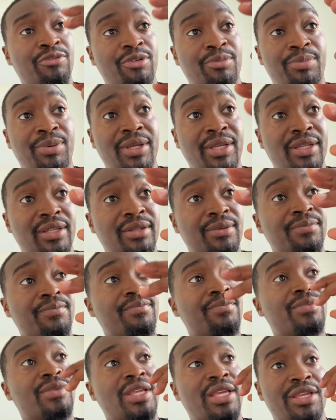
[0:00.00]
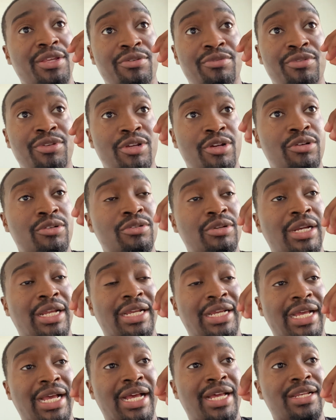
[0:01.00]
repent and you know that
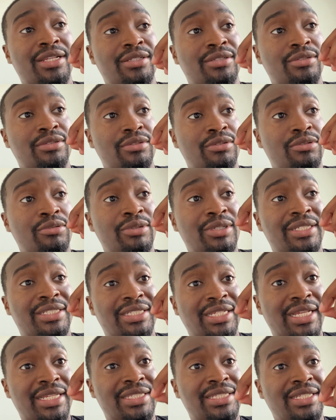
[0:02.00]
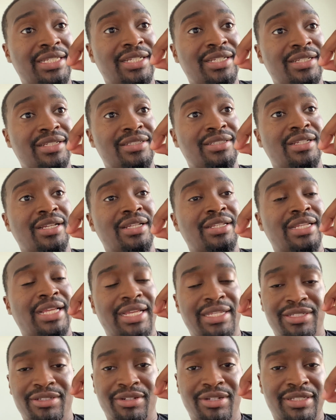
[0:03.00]
God is who he says he is, that
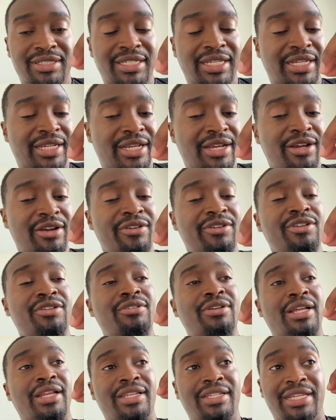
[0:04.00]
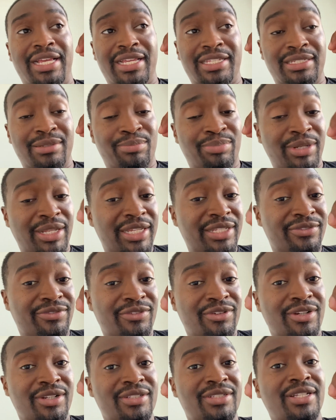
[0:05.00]
he's going to take care of you, that he has a place
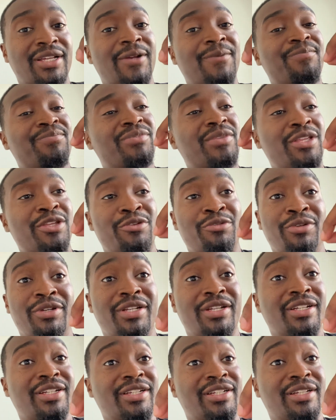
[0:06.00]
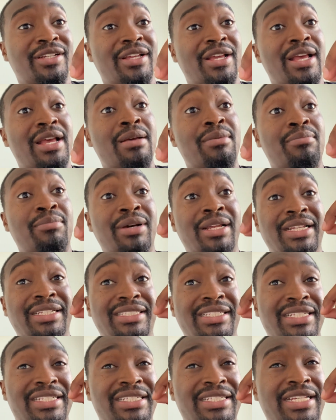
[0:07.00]
for us, then you are good. But it's
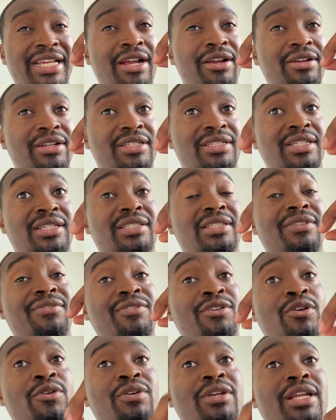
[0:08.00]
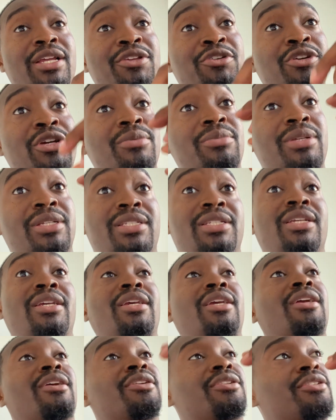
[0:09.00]
just scared in the sense of knowing that you could be sitting
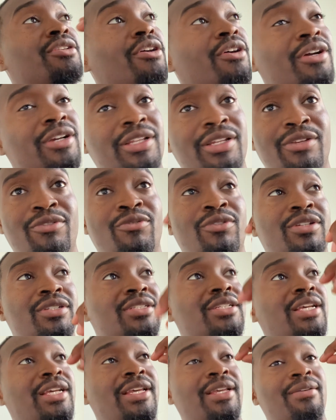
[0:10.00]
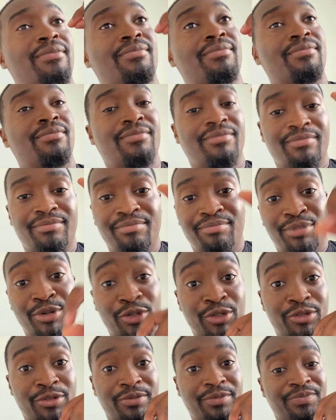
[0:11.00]
here talking in one second,
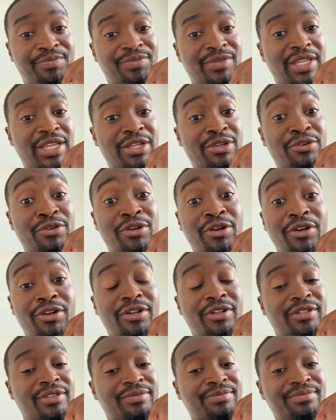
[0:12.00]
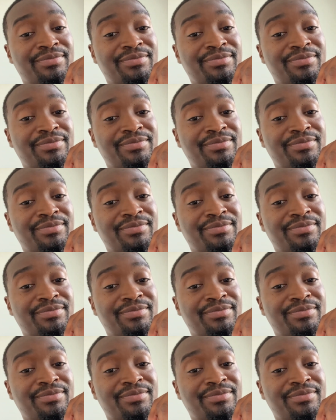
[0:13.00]
boom, and you are gone.